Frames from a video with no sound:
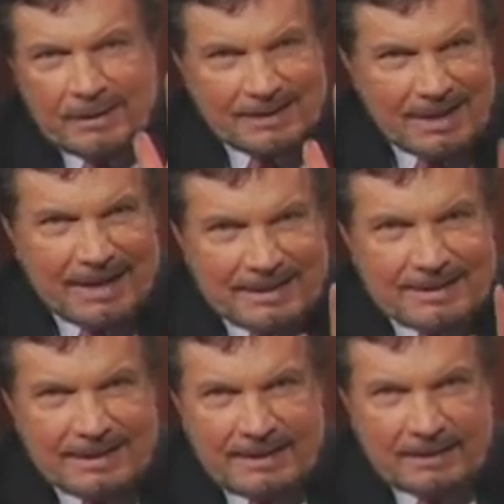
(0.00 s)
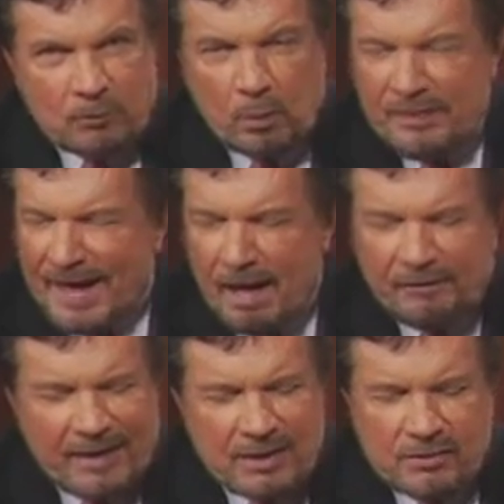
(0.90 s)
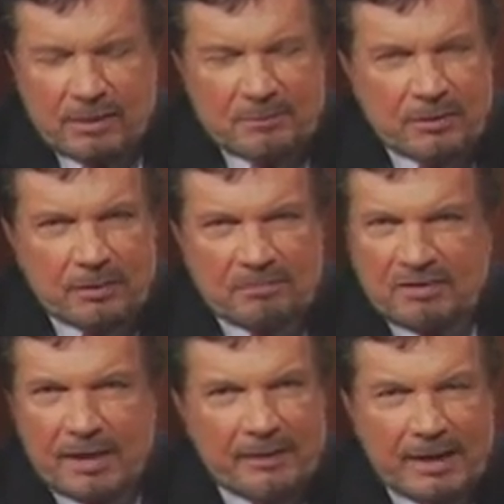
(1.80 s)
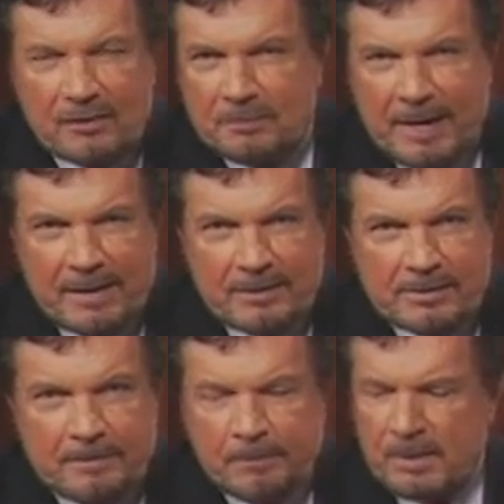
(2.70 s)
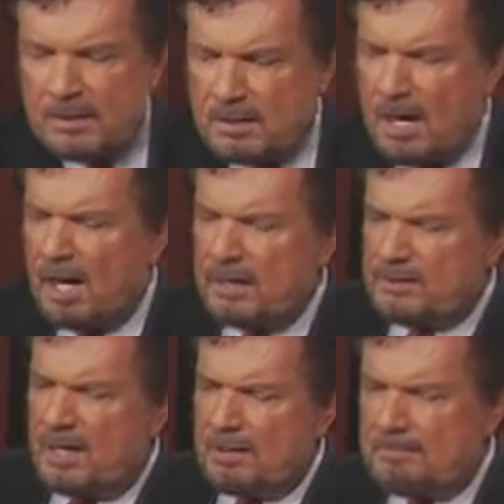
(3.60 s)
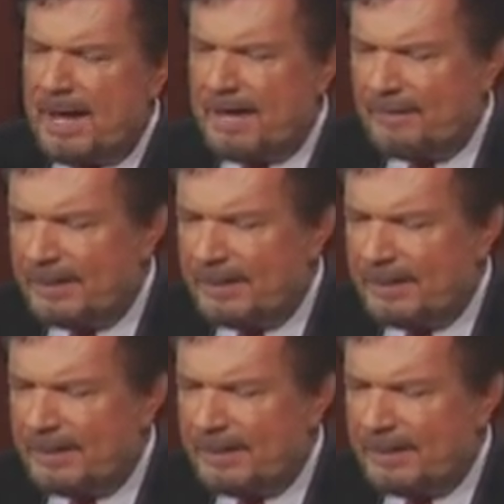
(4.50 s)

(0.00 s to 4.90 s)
19. Without that scripture, nothing else matters. God is not a man